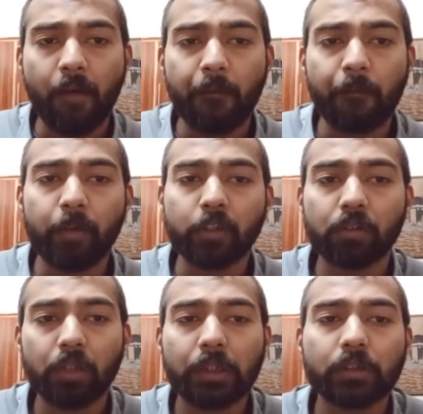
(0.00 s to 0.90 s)
which
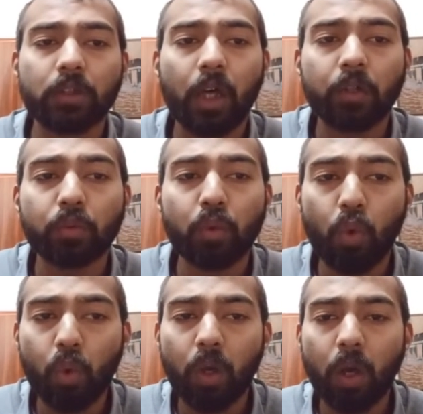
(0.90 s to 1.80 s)
links the
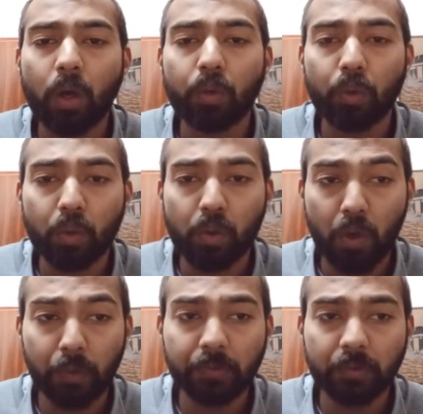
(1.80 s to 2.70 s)
two
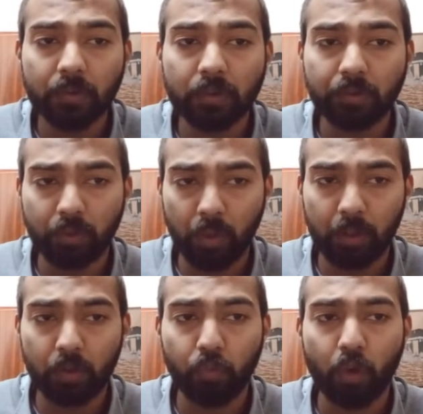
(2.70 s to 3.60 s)
glucose unit
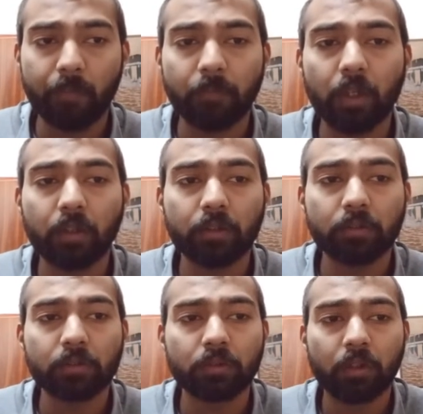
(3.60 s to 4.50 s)
to form the
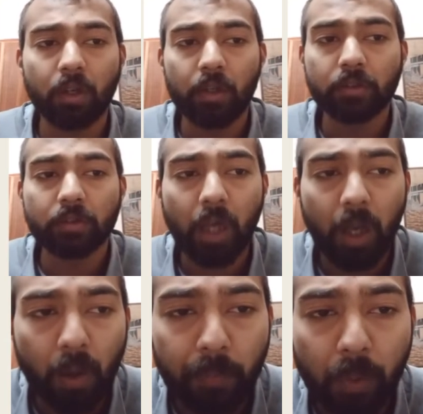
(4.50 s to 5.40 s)

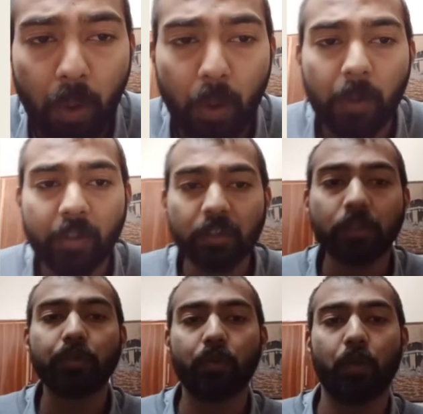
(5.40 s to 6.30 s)
cellulose
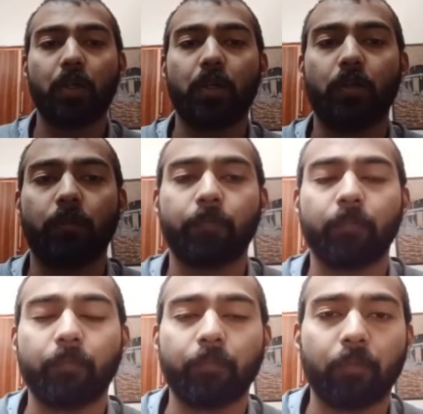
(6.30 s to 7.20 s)
unit.
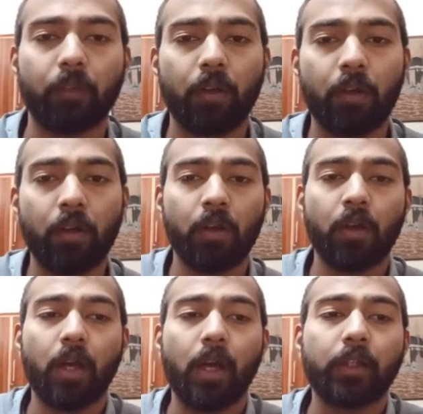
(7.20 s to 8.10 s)

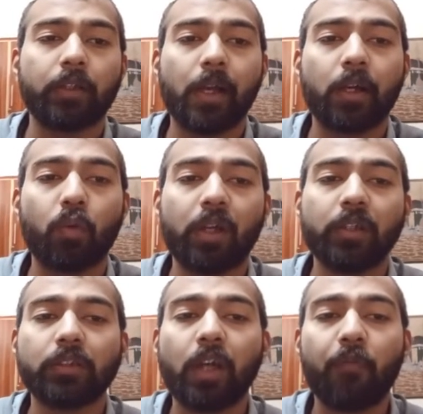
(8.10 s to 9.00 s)
And the second one
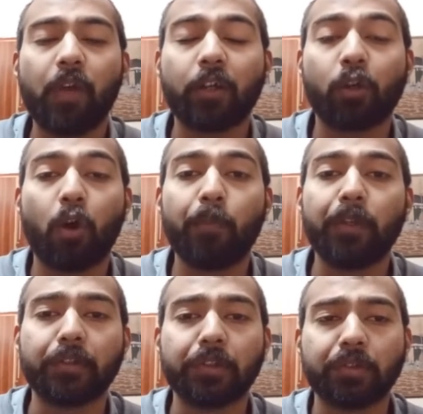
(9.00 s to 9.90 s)
is the effect of bleaches.